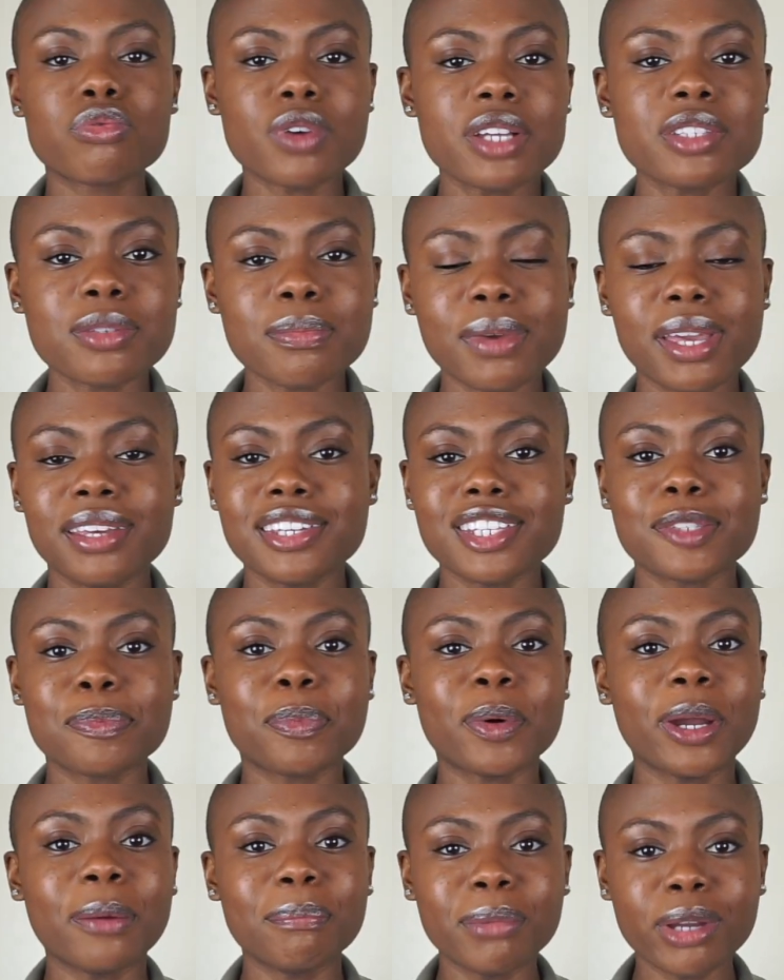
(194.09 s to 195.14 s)
resume is
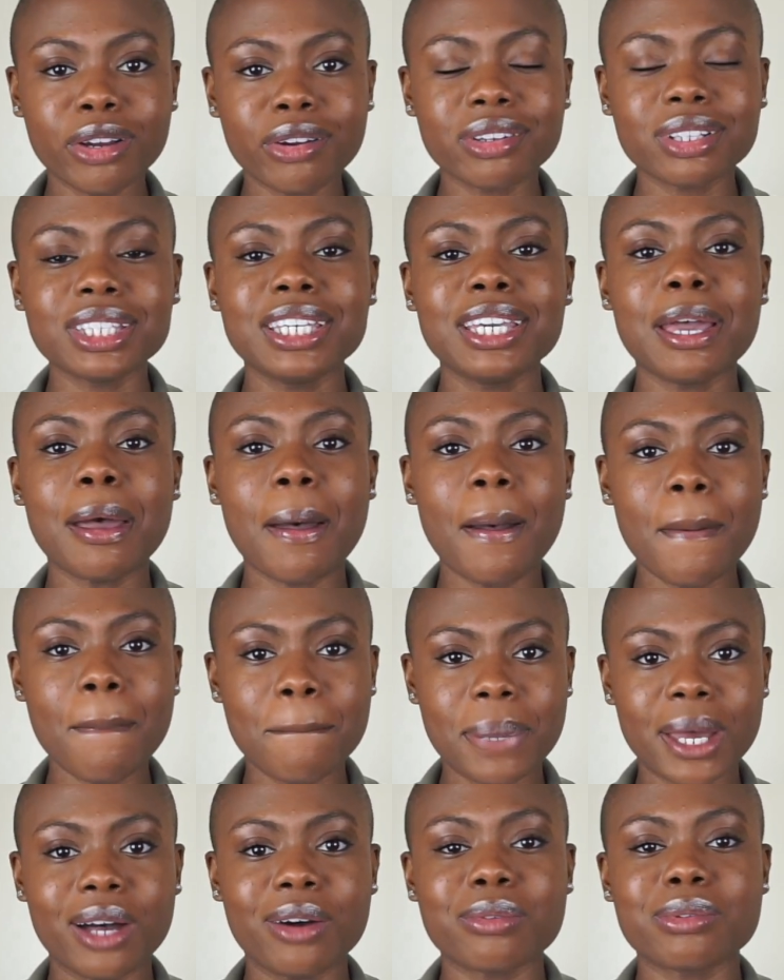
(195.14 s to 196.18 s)
primarily
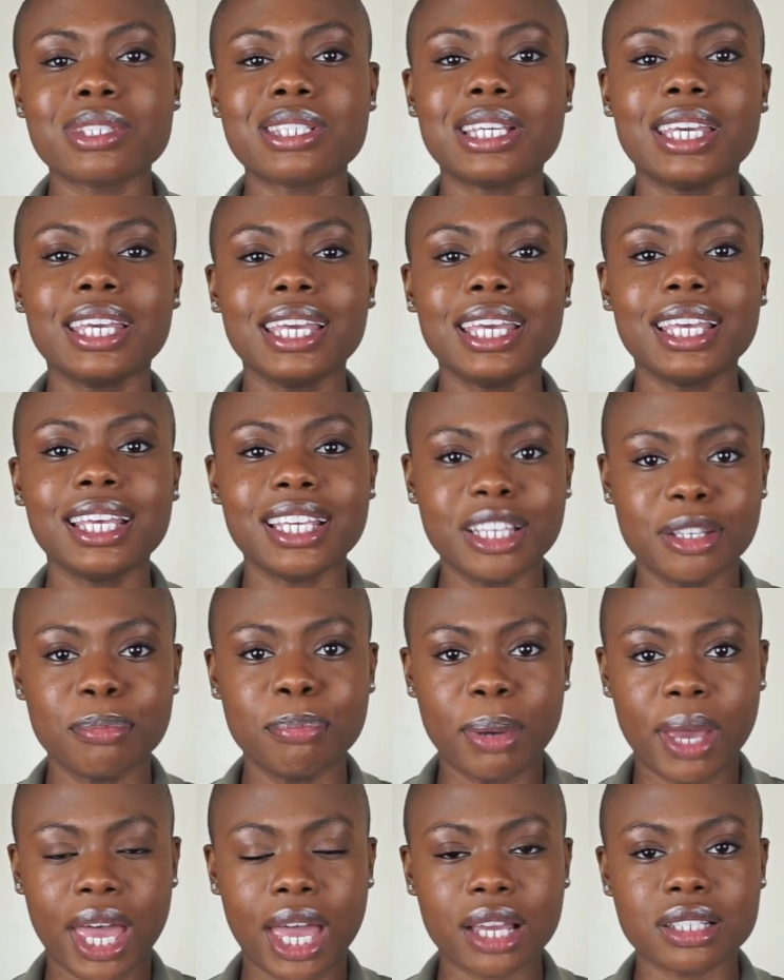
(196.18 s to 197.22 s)
about
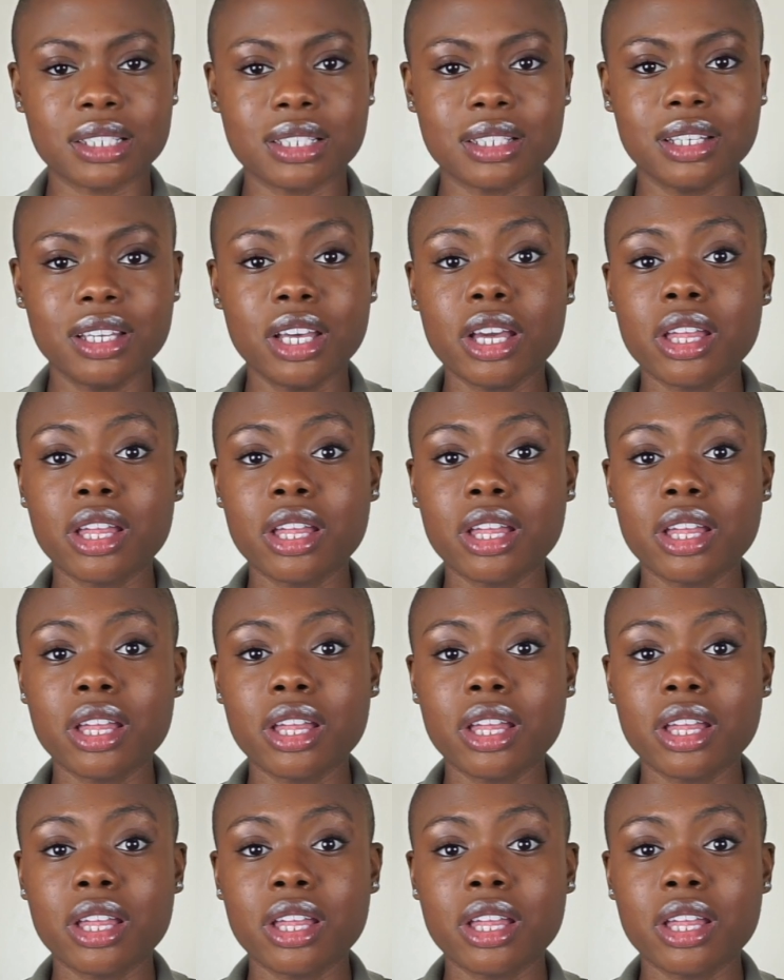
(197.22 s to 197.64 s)
impact.